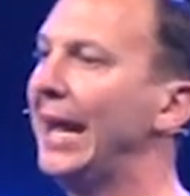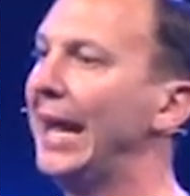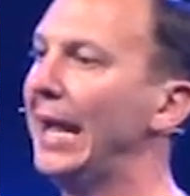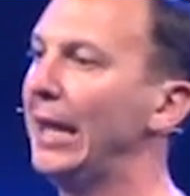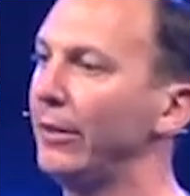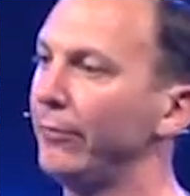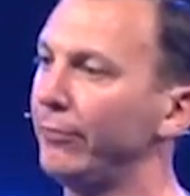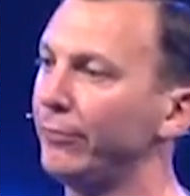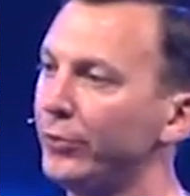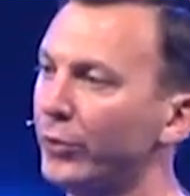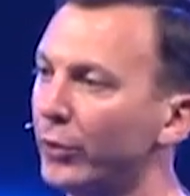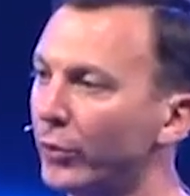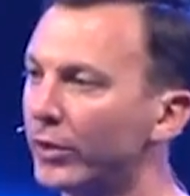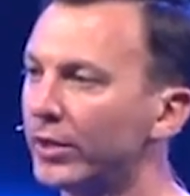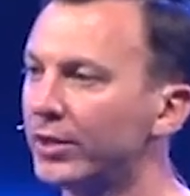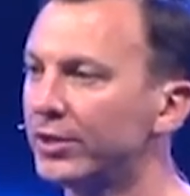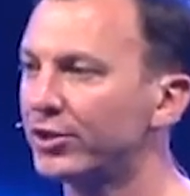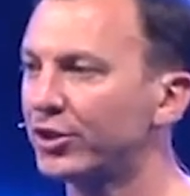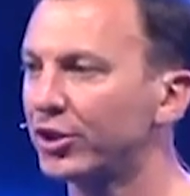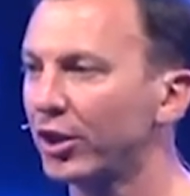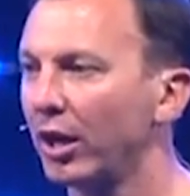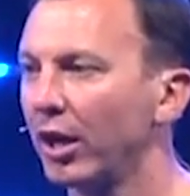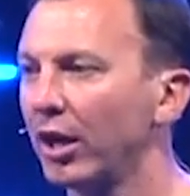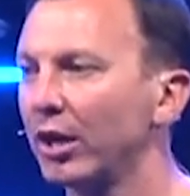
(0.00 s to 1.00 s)
And if you're
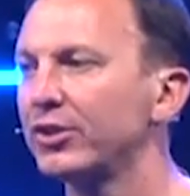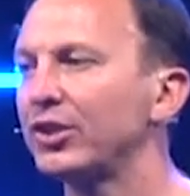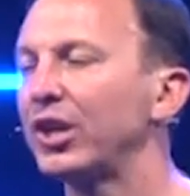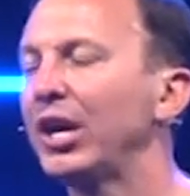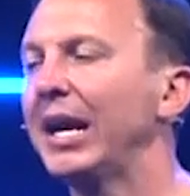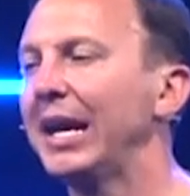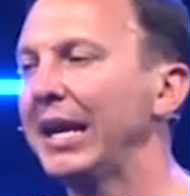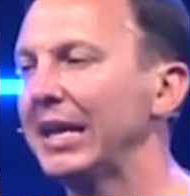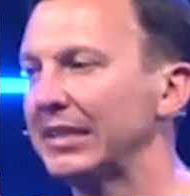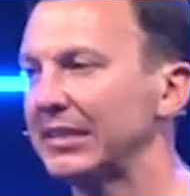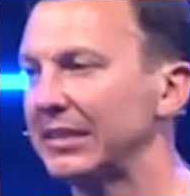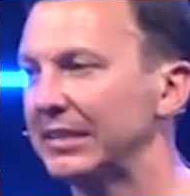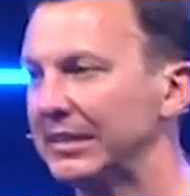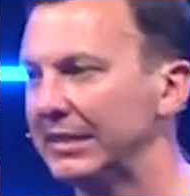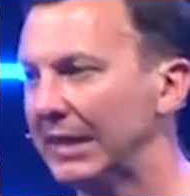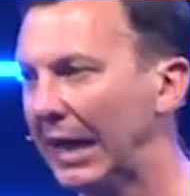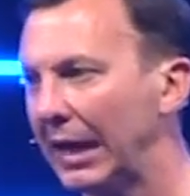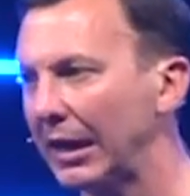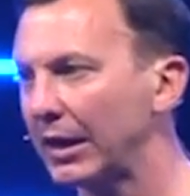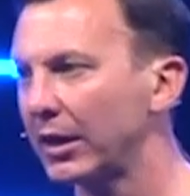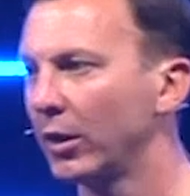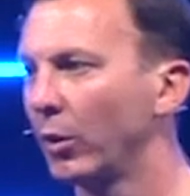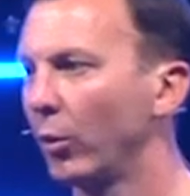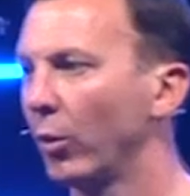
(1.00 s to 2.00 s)
in charge, it's
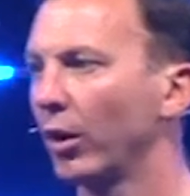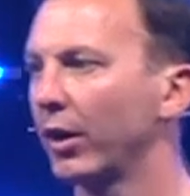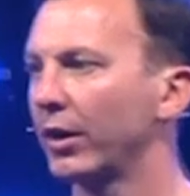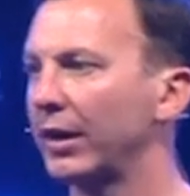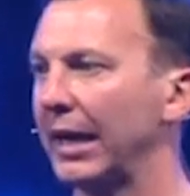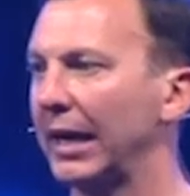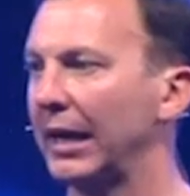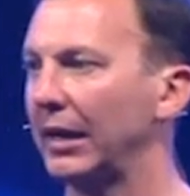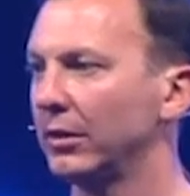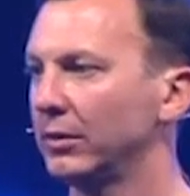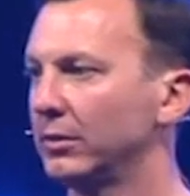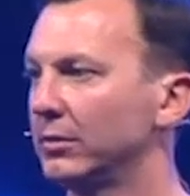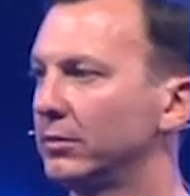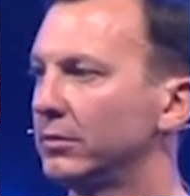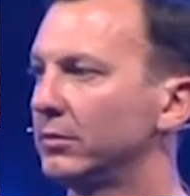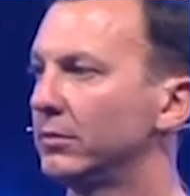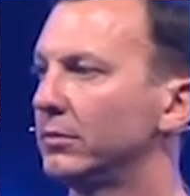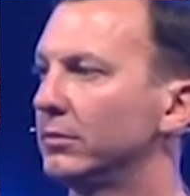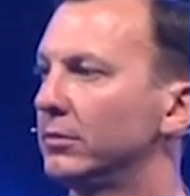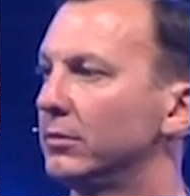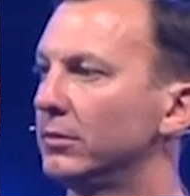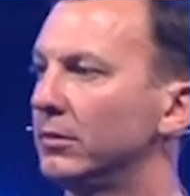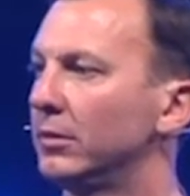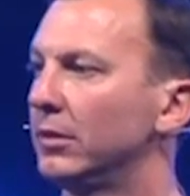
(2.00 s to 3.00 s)
not going to work out.
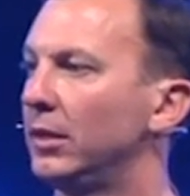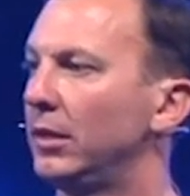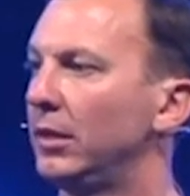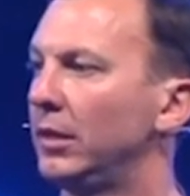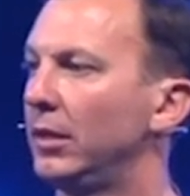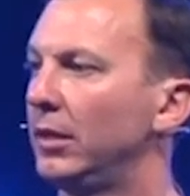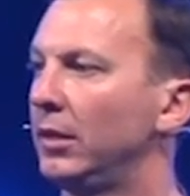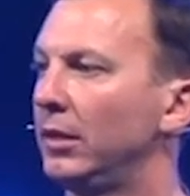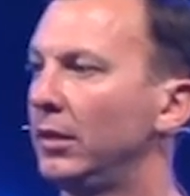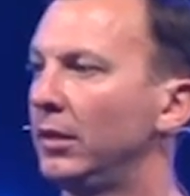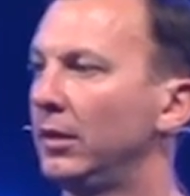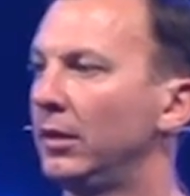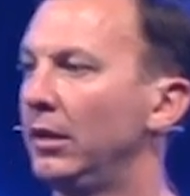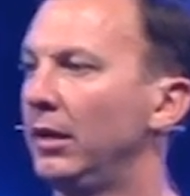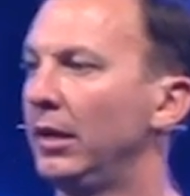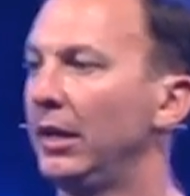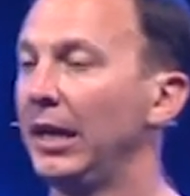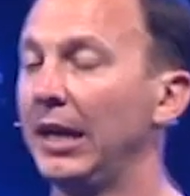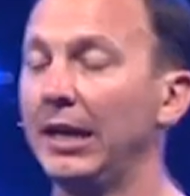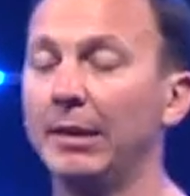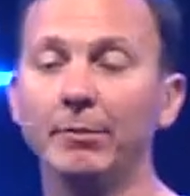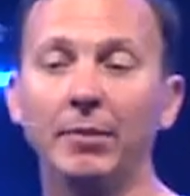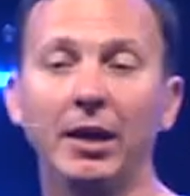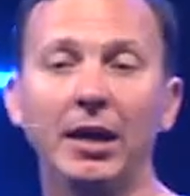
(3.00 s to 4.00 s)

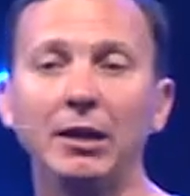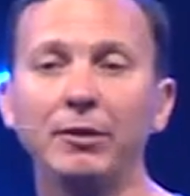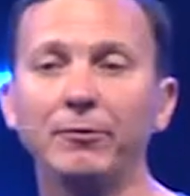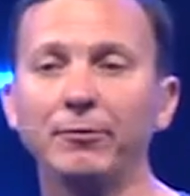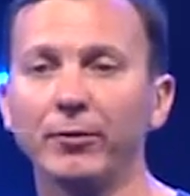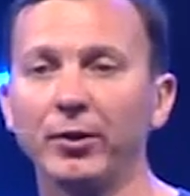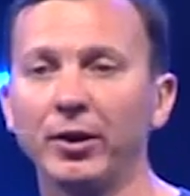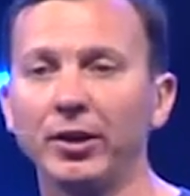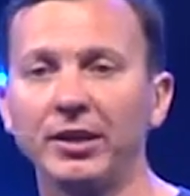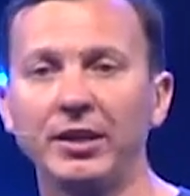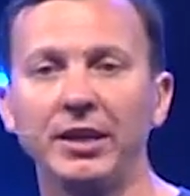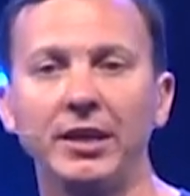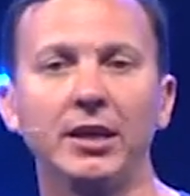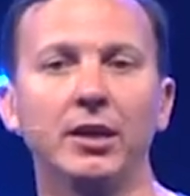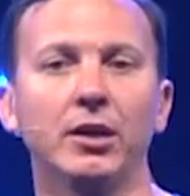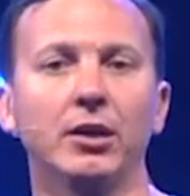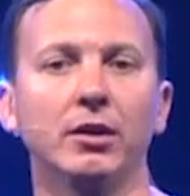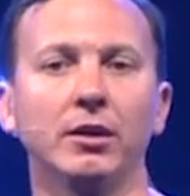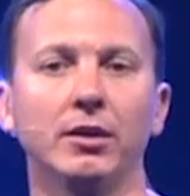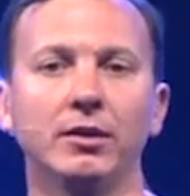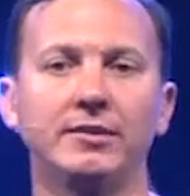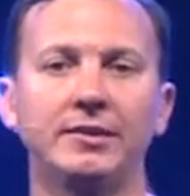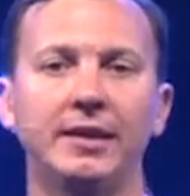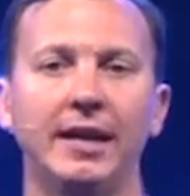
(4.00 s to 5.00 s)
It might for a
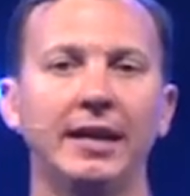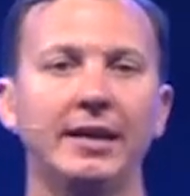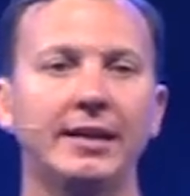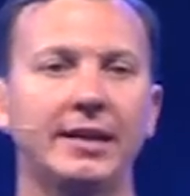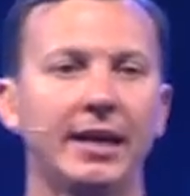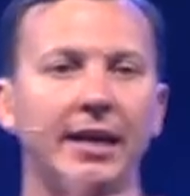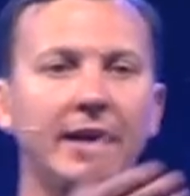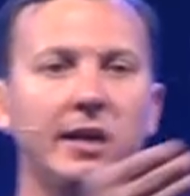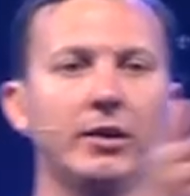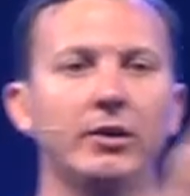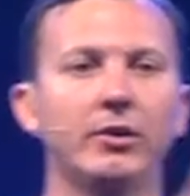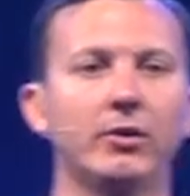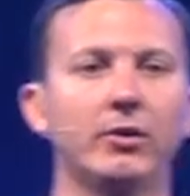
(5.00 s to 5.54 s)
year, a decade,